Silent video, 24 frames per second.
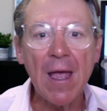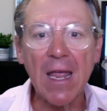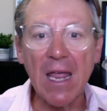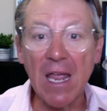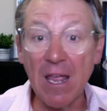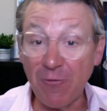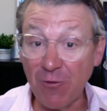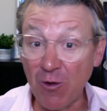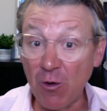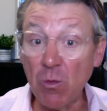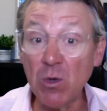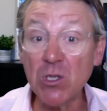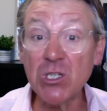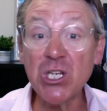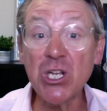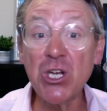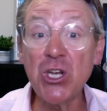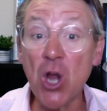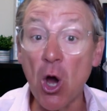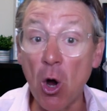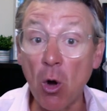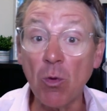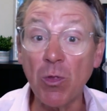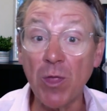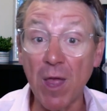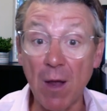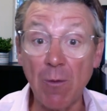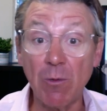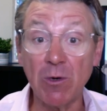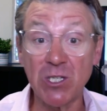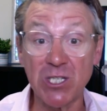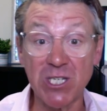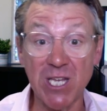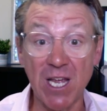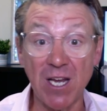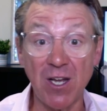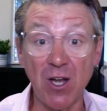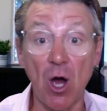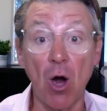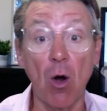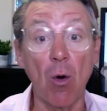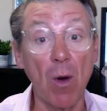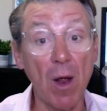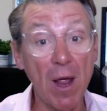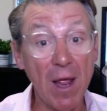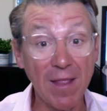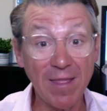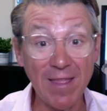If it was a no, they would say
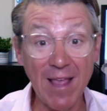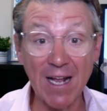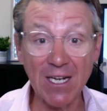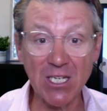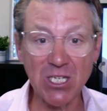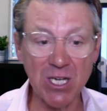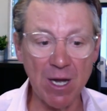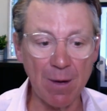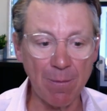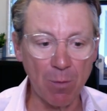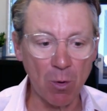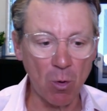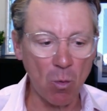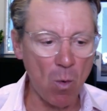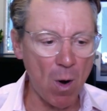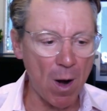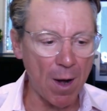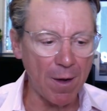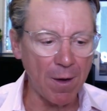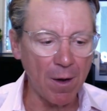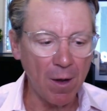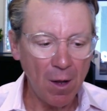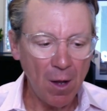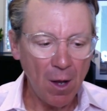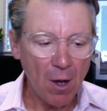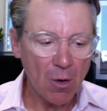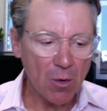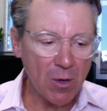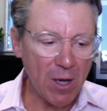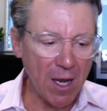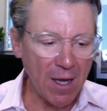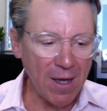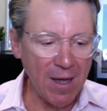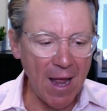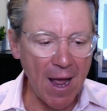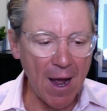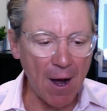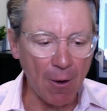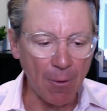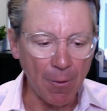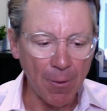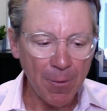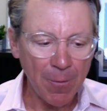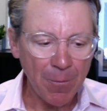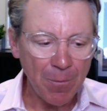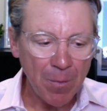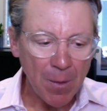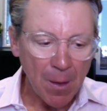no. That's number one. Okay, now
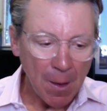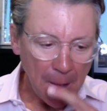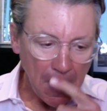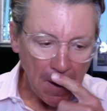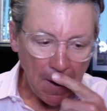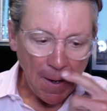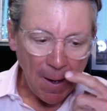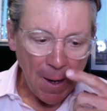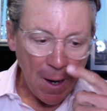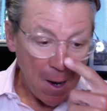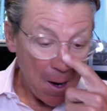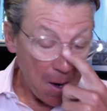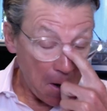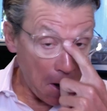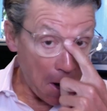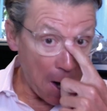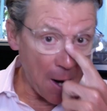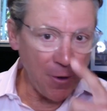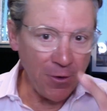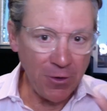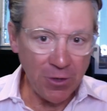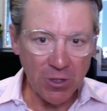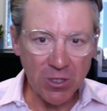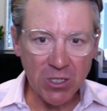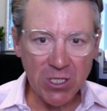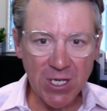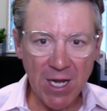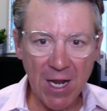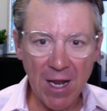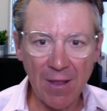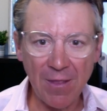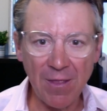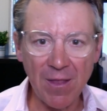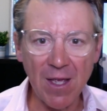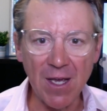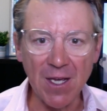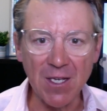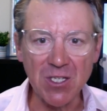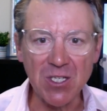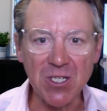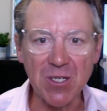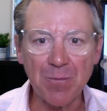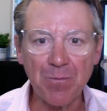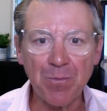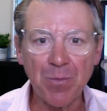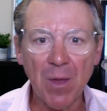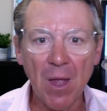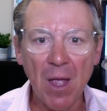understand this.